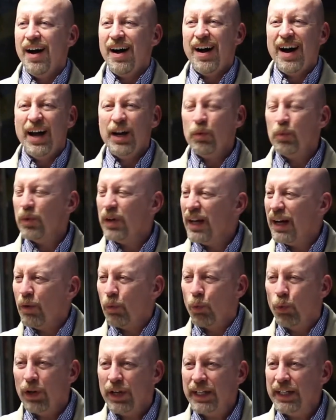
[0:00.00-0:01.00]
I don't
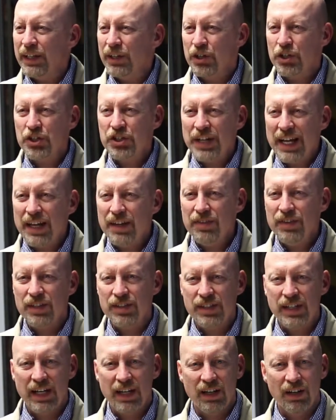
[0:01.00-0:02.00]
really understand this
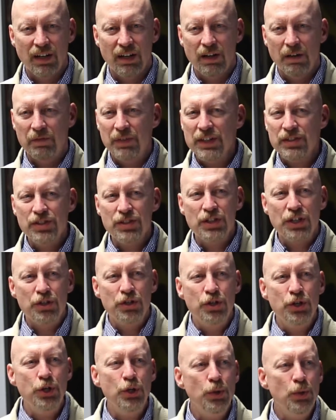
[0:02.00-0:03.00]
kind of love. This is a
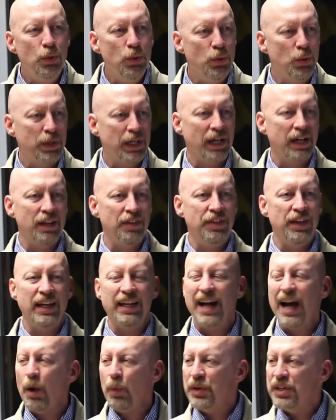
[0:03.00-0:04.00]
new kind of thing.
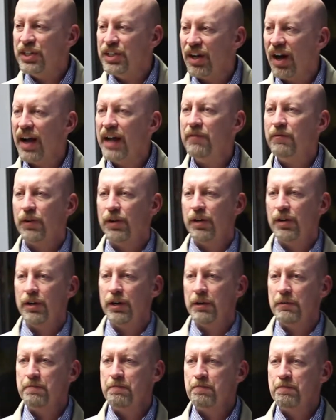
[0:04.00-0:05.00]
I would die for her.